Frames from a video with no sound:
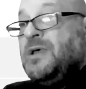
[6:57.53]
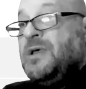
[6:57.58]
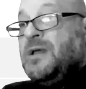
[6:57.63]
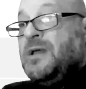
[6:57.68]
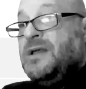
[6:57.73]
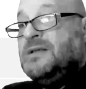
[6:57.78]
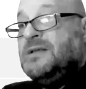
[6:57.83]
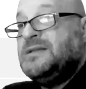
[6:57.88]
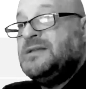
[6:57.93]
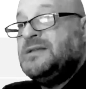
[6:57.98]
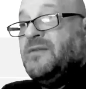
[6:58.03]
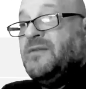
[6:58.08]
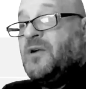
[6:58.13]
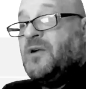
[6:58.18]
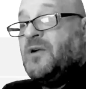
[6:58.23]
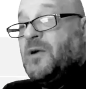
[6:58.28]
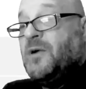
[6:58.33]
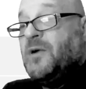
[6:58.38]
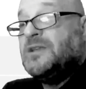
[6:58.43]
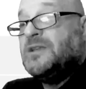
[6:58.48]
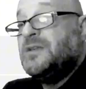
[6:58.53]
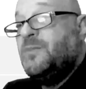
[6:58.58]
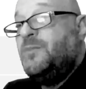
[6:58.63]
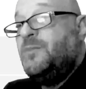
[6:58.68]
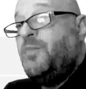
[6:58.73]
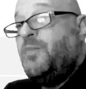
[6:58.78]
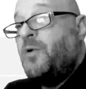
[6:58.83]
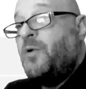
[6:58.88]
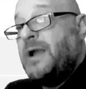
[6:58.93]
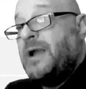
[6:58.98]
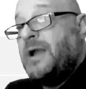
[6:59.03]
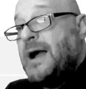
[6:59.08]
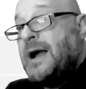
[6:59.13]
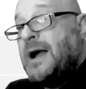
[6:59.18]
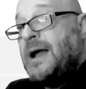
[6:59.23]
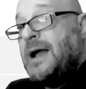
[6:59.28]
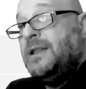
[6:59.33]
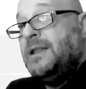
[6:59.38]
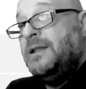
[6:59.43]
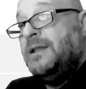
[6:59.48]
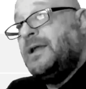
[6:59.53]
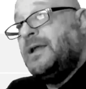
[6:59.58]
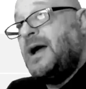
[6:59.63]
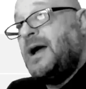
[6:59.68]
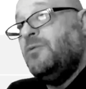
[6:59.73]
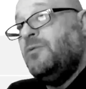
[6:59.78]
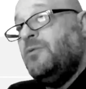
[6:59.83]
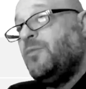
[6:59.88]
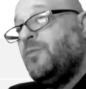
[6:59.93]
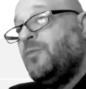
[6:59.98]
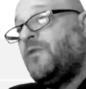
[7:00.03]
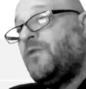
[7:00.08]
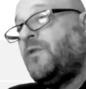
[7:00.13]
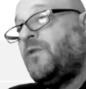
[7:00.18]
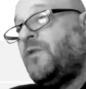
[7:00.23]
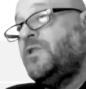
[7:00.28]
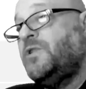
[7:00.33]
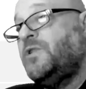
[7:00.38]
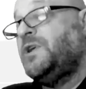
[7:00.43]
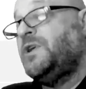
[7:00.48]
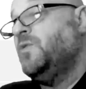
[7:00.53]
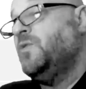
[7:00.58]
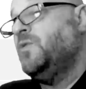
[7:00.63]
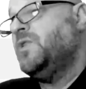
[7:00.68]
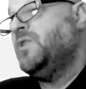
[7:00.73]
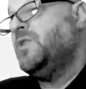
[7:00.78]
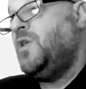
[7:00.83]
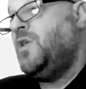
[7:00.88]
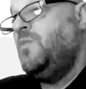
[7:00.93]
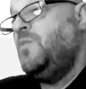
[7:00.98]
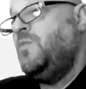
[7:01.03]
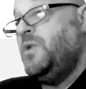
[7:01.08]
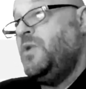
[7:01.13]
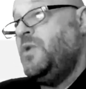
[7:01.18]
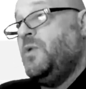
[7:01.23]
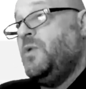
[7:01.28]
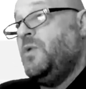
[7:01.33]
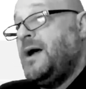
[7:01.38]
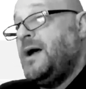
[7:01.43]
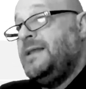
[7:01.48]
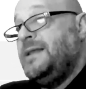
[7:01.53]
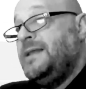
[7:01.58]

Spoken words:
Instead of going to Boring Island, I would prefer to go to Komodo Island.